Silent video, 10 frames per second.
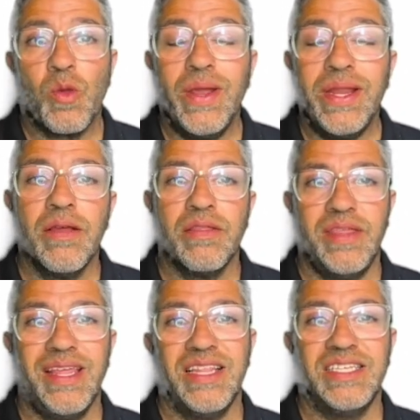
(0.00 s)
We don't
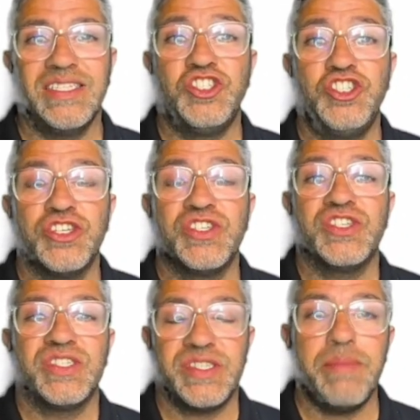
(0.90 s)
think there's
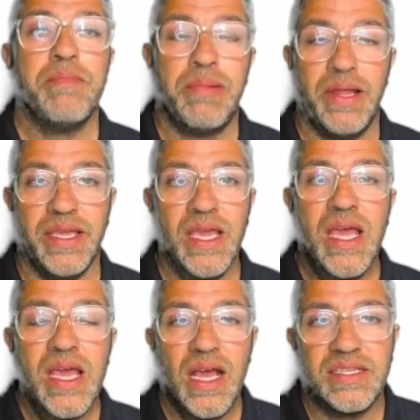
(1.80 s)
just simply
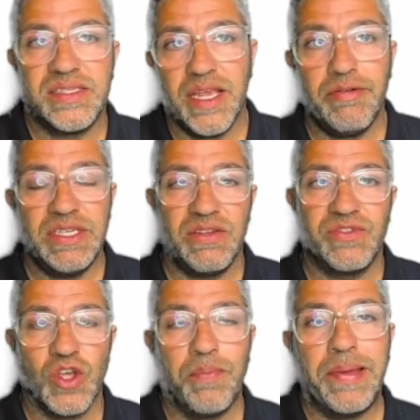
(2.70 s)
a series of
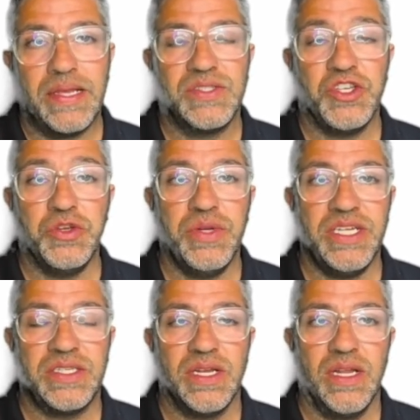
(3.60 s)
topics that you
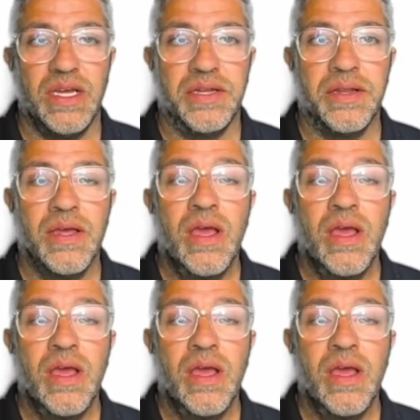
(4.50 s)
need to learn.